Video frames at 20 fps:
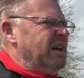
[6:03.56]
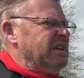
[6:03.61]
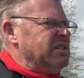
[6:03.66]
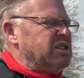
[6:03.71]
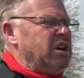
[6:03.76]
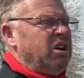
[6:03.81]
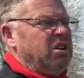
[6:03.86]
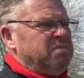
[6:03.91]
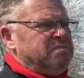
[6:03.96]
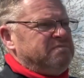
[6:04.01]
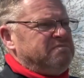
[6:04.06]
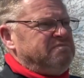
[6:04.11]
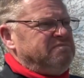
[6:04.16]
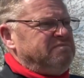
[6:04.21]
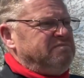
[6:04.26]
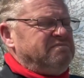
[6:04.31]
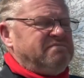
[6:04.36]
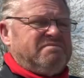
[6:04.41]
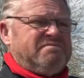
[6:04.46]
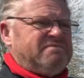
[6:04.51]
So,
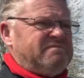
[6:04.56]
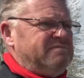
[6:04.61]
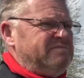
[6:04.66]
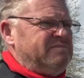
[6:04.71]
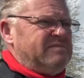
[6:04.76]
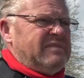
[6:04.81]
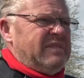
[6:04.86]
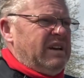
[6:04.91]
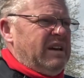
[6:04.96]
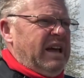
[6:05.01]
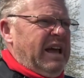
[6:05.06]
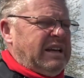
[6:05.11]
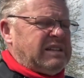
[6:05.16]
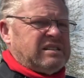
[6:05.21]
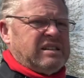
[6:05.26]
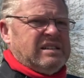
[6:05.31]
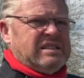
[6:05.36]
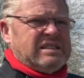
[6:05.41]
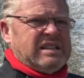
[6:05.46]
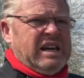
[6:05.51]

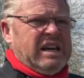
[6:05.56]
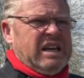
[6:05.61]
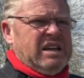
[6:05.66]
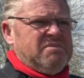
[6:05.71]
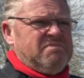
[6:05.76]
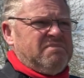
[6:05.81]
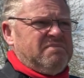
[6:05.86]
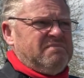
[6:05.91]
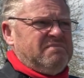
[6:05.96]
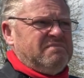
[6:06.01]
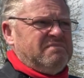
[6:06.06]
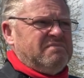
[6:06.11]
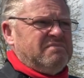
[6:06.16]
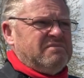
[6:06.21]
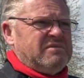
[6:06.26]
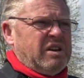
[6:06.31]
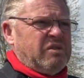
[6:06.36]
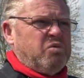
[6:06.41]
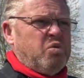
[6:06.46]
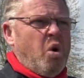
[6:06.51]
excellent tyre.
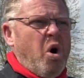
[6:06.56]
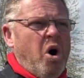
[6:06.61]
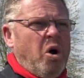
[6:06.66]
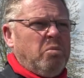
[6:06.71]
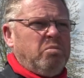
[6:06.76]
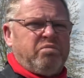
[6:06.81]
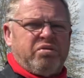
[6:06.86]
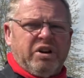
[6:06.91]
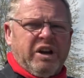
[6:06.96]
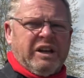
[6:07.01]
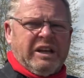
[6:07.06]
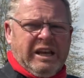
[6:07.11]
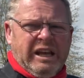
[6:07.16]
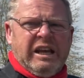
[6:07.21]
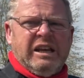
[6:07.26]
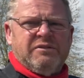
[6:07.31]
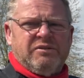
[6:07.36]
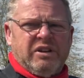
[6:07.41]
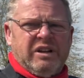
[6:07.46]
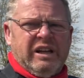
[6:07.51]
They've worn pretty
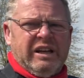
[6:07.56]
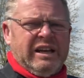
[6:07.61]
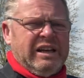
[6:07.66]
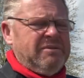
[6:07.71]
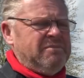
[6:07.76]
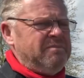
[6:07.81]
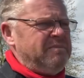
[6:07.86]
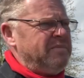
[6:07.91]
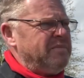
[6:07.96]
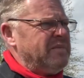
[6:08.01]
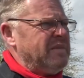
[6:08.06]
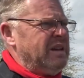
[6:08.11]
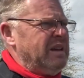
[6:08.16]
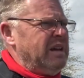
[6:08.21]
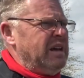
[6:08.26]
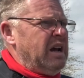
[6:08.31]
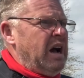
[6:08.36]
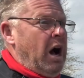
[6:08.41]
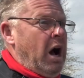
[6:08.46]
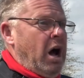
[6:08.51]
evenly.
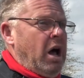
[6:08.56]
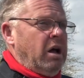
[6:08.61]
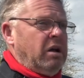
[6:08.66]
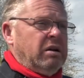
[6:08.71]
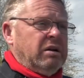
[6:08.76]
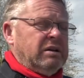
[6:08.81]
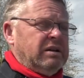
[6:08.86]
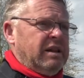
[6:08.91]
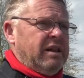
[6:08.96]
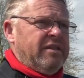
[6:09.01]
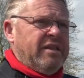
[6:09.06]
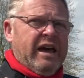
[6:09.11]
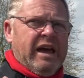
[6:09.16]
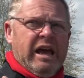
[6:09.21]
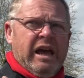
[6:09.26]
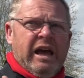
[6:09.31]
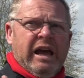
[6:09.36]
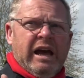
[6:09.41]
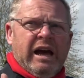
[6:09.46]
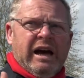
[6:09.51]

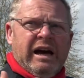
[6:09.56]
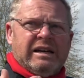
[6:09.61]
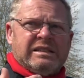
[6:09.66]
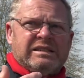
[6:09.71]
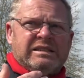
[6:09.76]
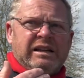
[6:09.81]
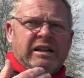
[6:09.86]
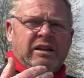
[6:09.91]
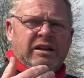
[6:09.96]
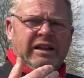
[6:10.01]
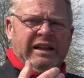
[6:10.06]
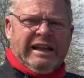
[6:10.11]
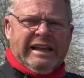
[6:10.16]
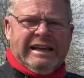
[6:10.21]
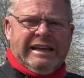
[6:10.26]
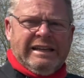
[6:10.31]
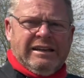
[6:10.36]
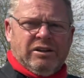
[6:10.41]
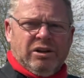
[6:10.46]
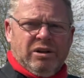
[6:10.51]
They are still
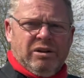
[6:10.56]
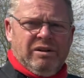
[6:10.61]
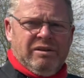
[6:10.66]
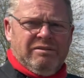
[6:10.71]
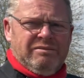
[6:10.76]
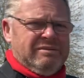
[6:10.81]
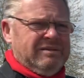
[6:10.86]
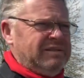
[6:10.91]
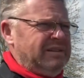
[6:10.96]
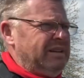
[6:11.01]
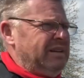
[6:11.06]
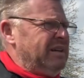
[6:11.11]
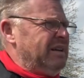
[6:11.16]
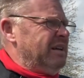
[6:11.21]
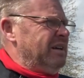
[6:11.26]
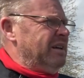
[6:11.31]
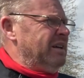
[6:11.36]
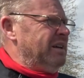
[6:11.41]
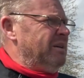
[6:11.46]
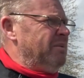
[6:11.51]
legal,
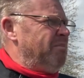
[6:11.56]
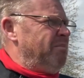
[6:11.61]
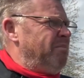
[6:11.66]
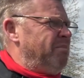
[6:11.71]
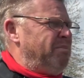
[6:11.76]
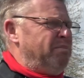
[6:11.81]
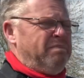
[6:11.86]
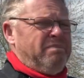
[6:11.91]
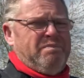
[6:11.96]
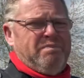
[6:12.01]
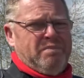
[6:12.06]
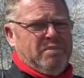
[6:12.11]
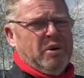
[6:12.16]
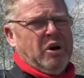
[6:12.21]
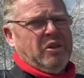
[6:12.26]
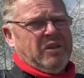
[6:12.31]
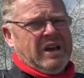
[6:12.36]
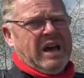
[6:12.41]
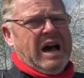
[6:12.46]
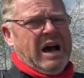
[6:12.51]

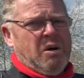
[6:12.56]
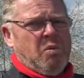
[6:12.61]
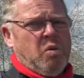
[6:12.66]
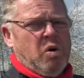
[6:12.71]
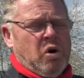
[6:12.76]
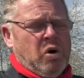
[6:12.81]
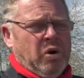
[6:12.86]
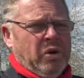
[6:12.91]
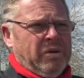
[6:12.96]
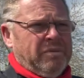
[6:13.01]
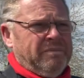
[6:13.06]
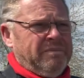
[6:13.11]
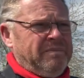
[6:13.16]
but they are worn.